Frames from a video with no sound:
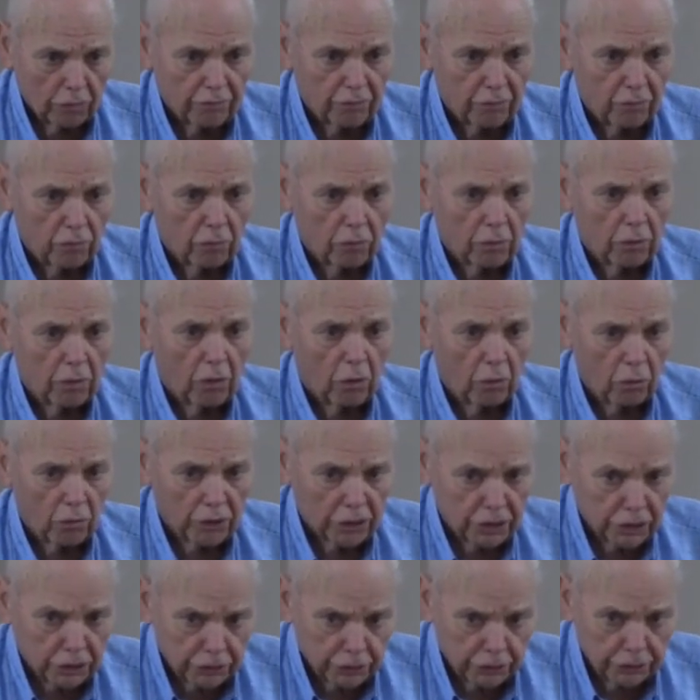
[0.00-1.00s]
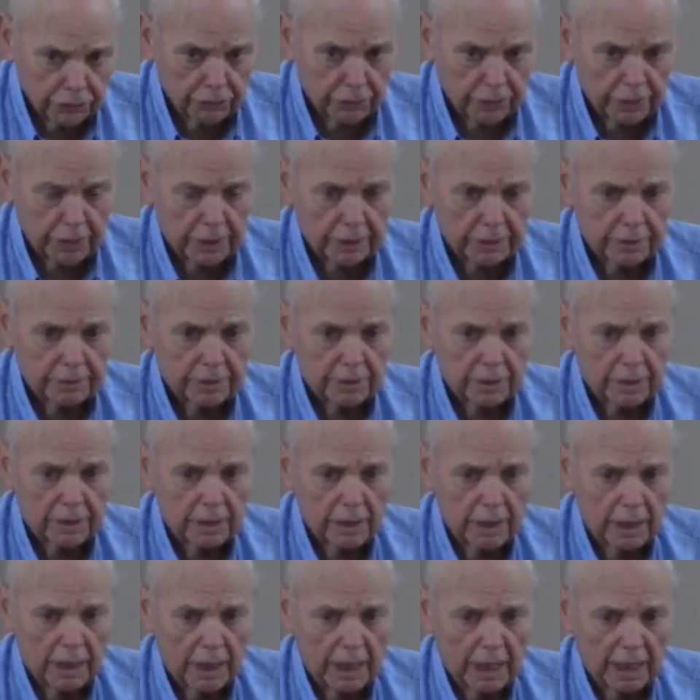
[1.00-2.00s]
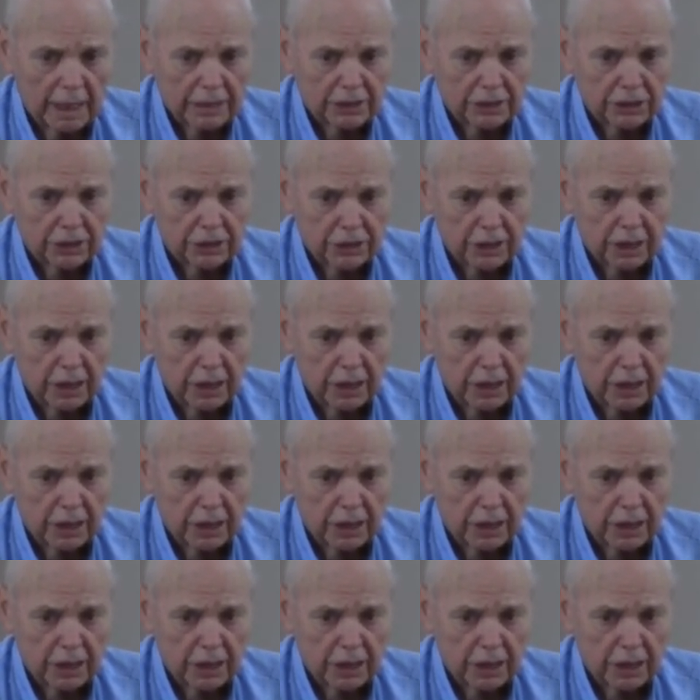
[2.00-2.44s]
for all it's doing and just